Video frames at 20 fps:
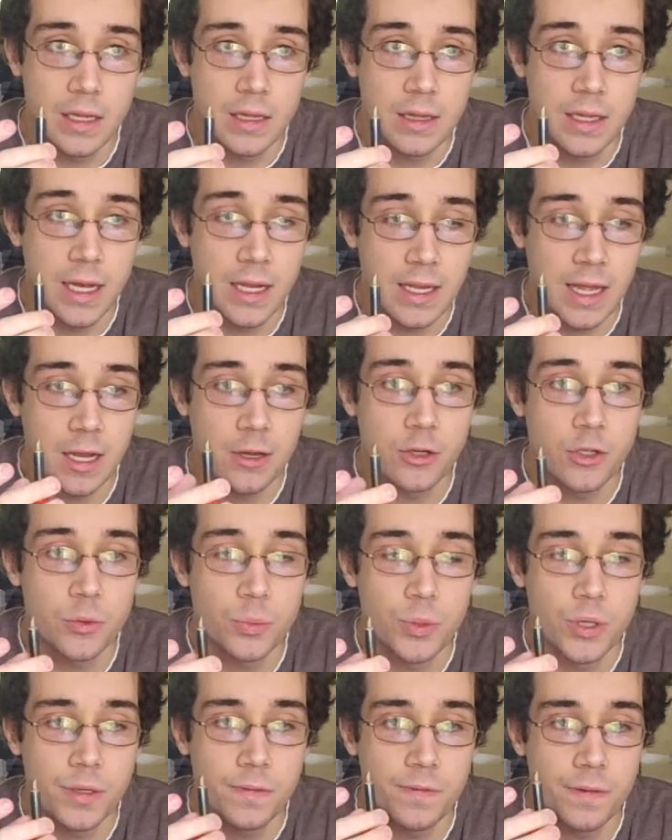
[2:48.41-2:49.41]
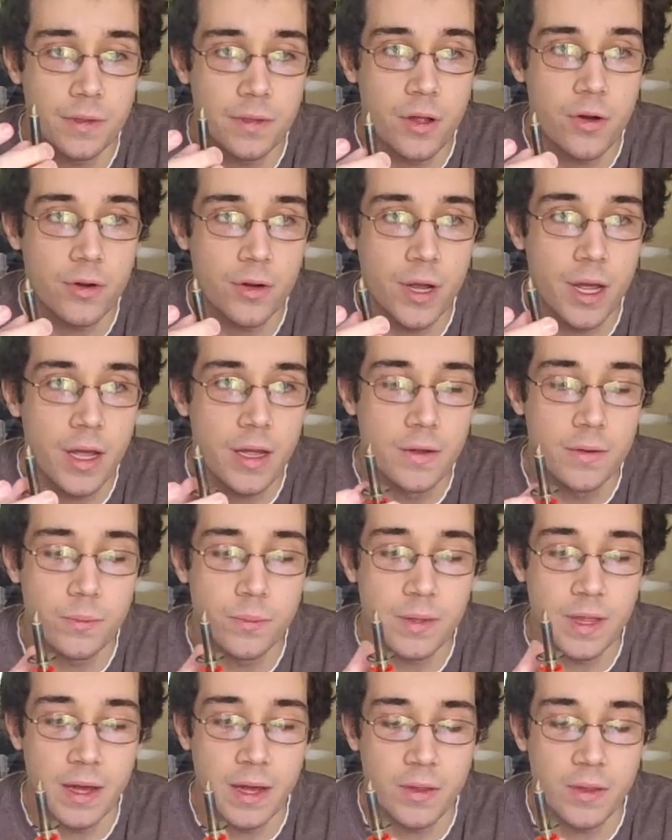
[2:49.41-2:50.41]
they allow you to work for longer
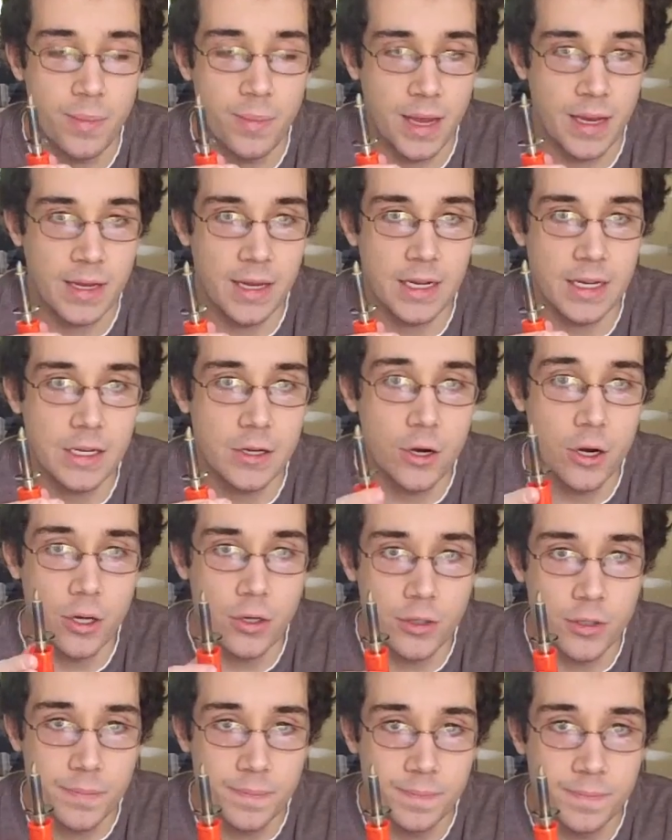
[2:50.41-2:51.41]
without the pen getting hot,